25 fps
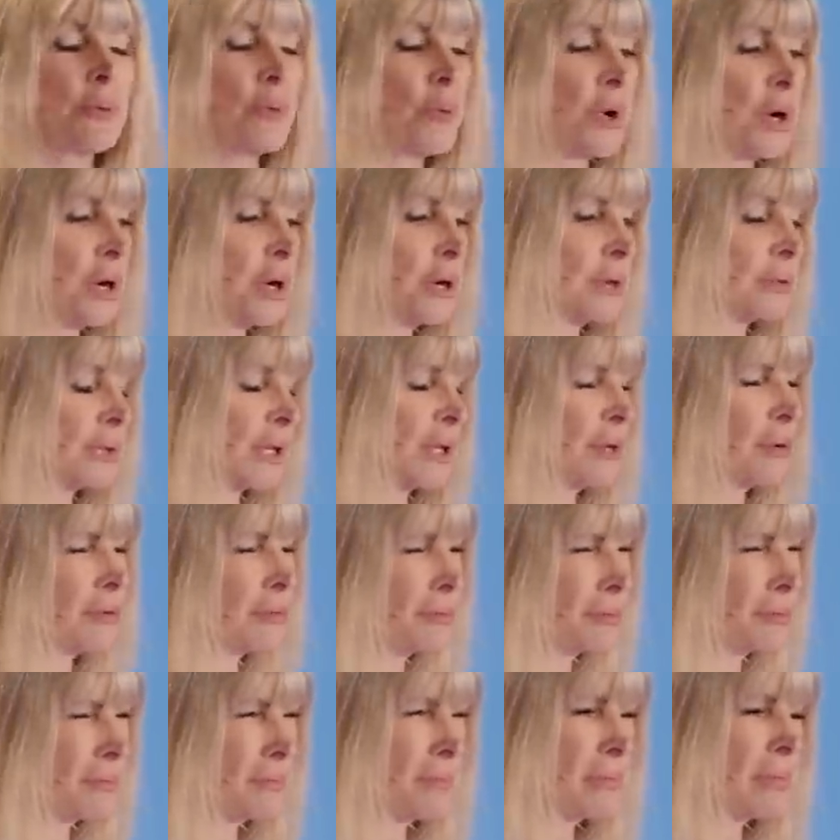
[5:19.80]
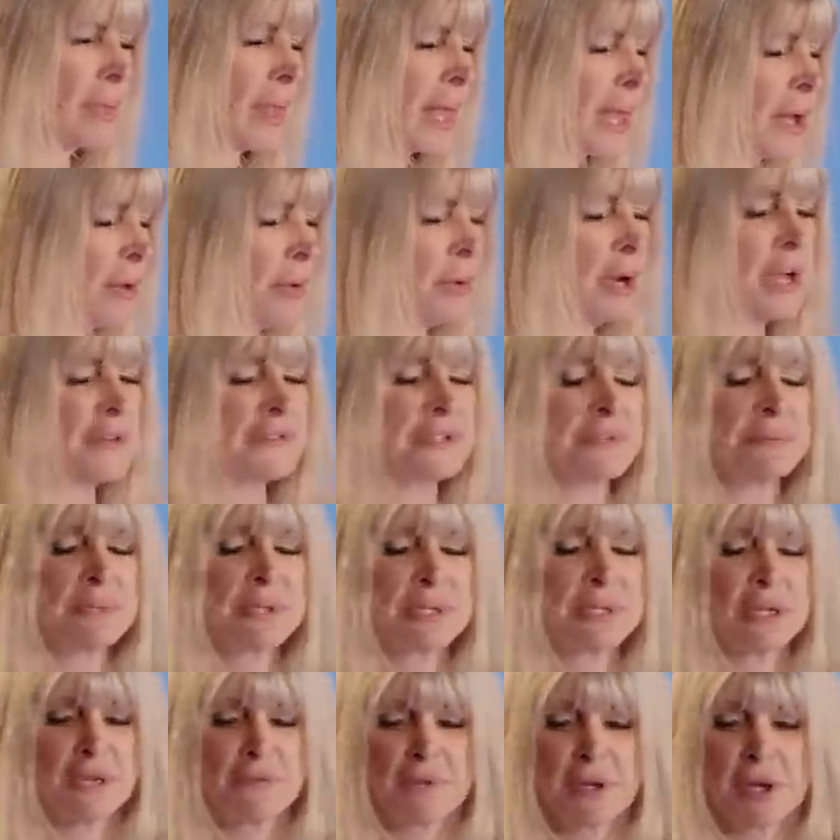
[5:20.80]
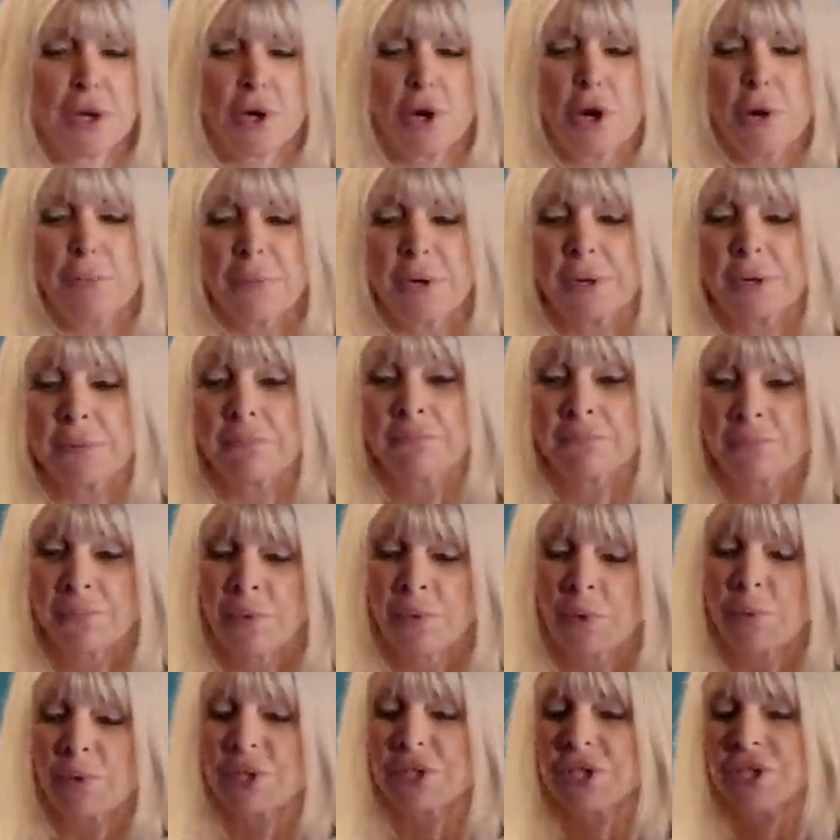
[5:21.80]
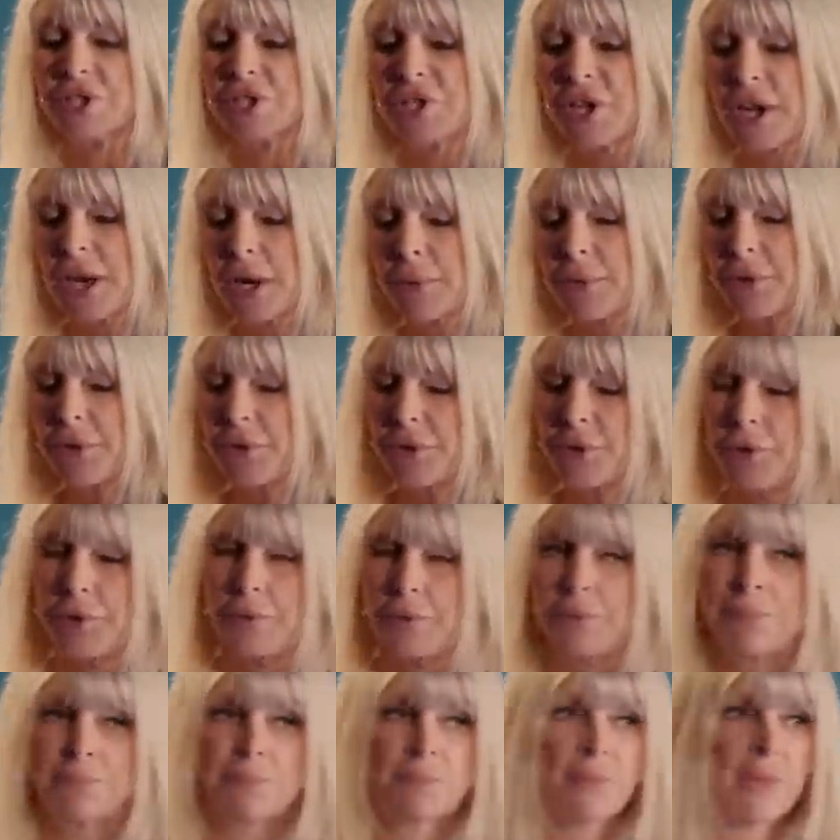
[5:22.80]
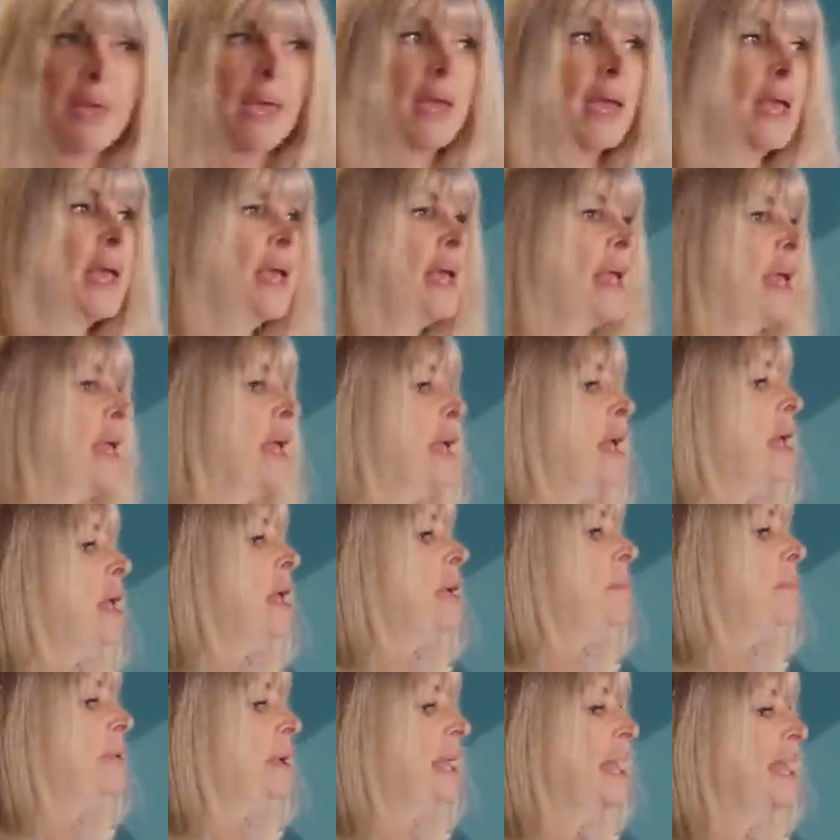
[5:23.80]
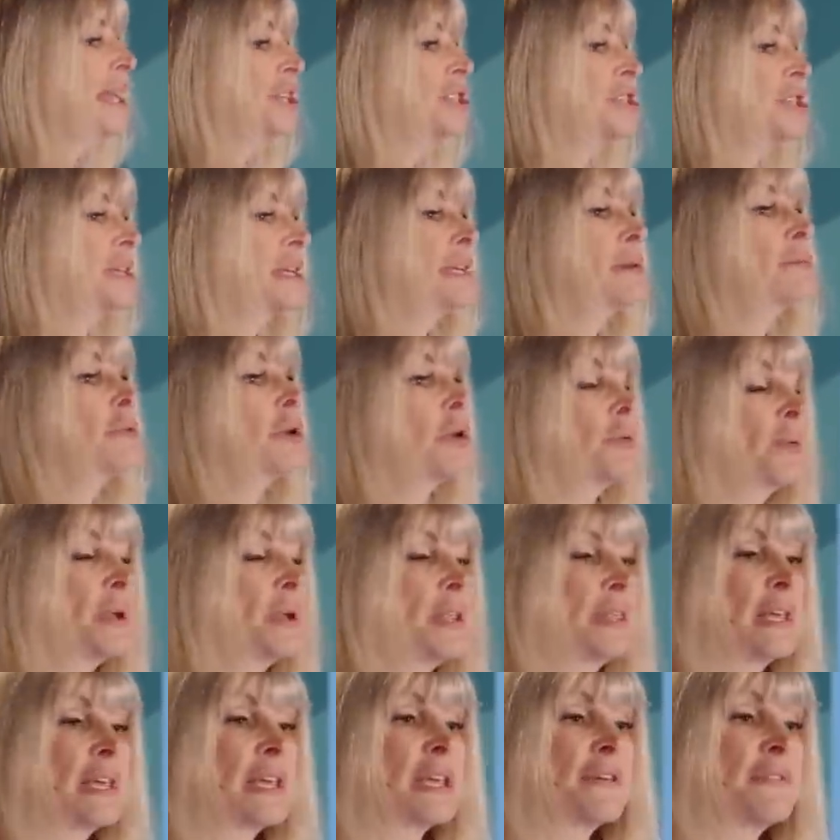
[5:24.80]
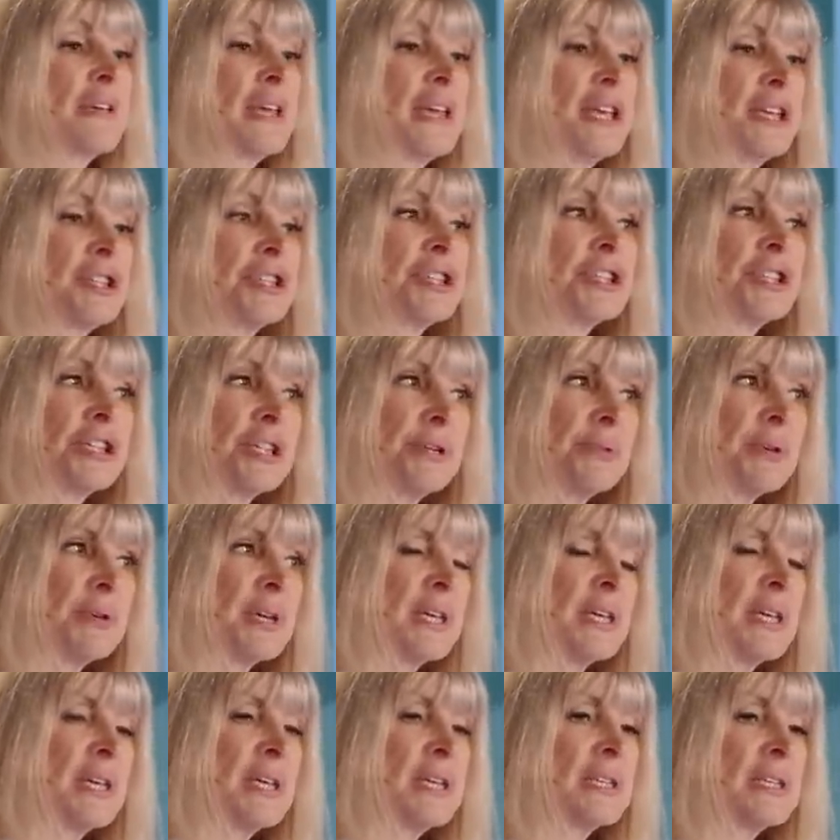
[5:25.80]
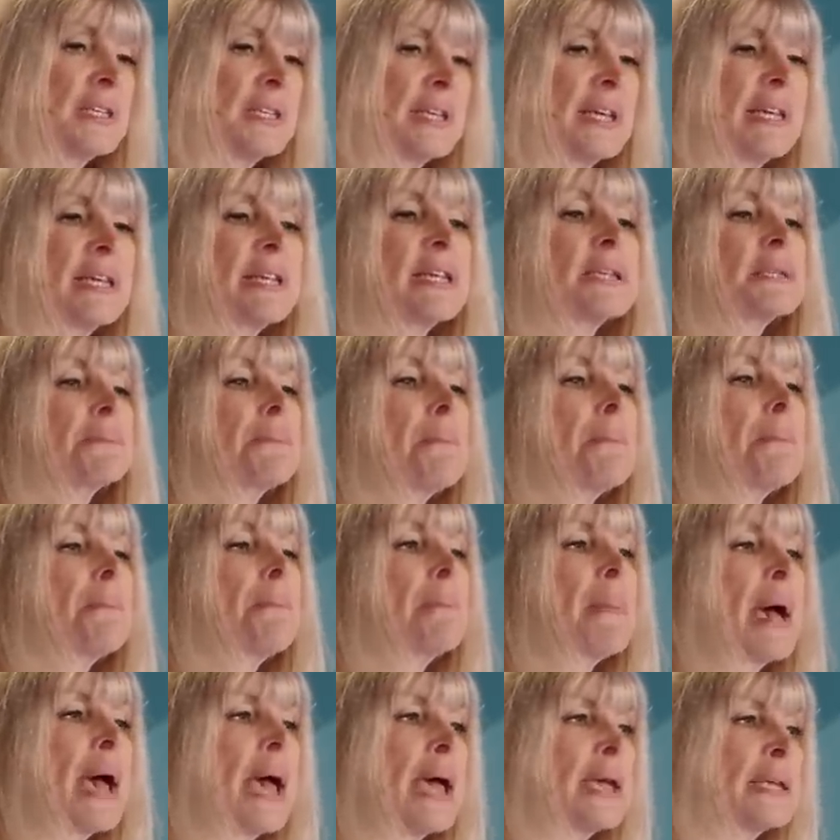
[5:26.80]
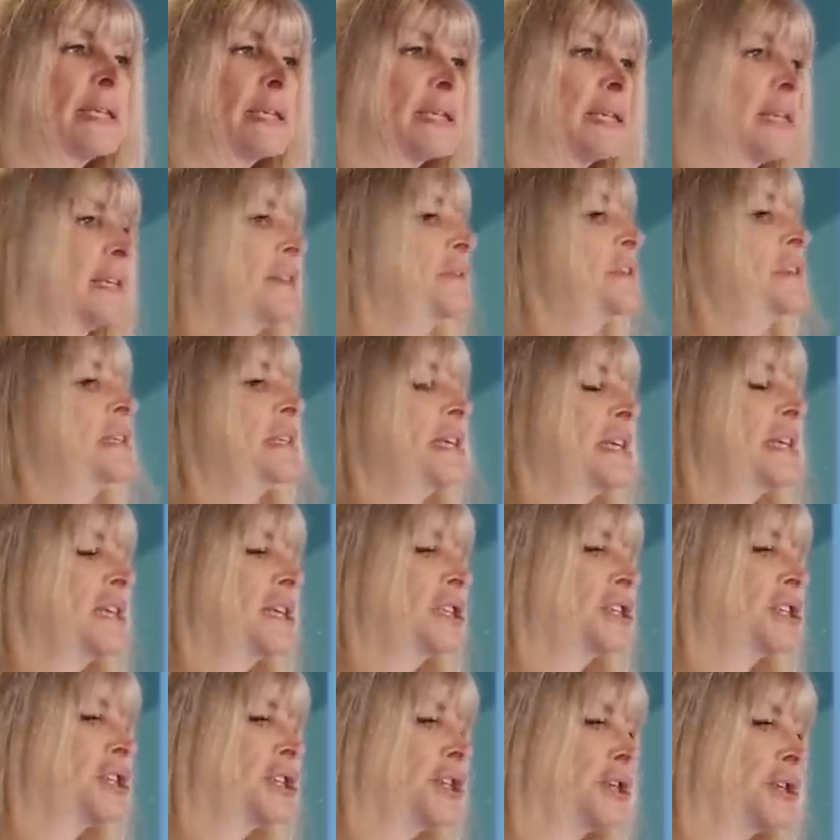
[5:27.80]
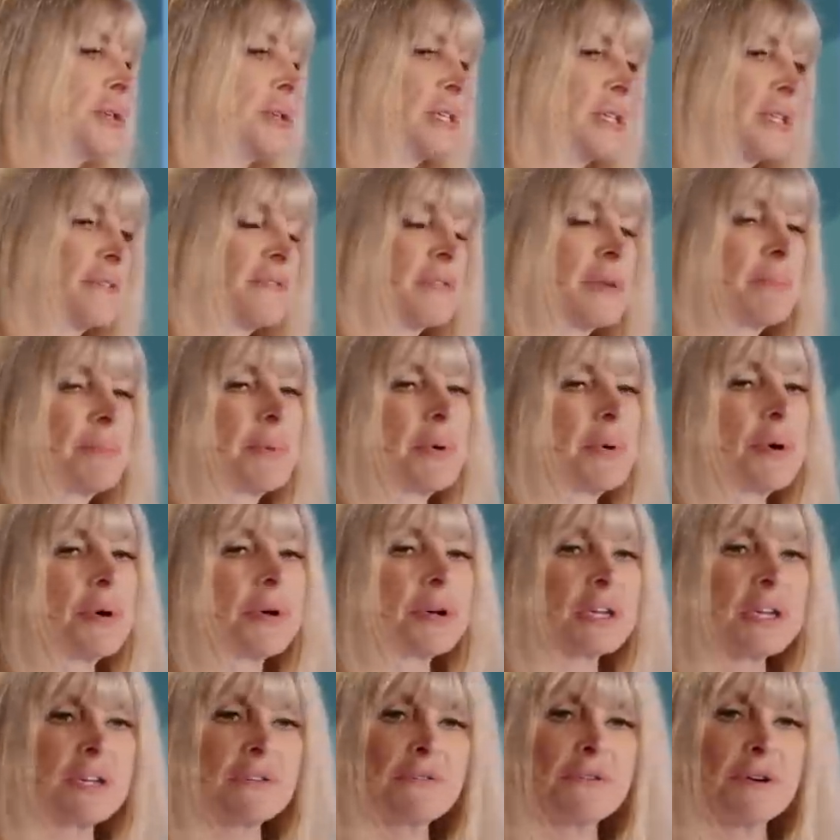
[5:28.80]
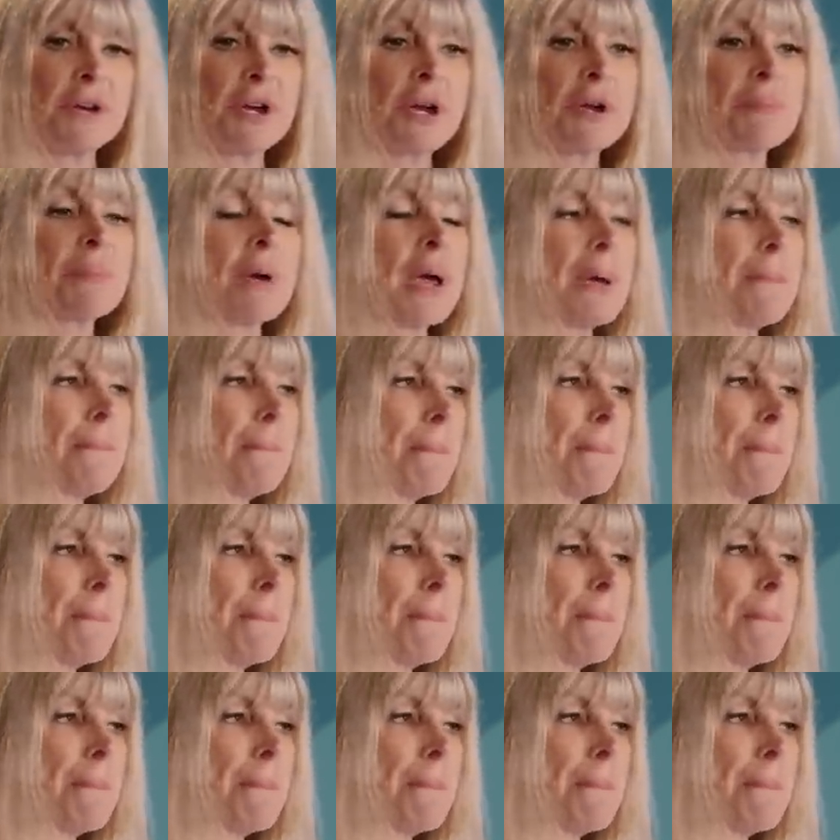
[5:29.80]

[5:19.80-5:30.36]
the world. They all have some stuff in common, which I'll share with you. But actually, what we think of aging, do you know what it is? It is massive disuse of the body, followed by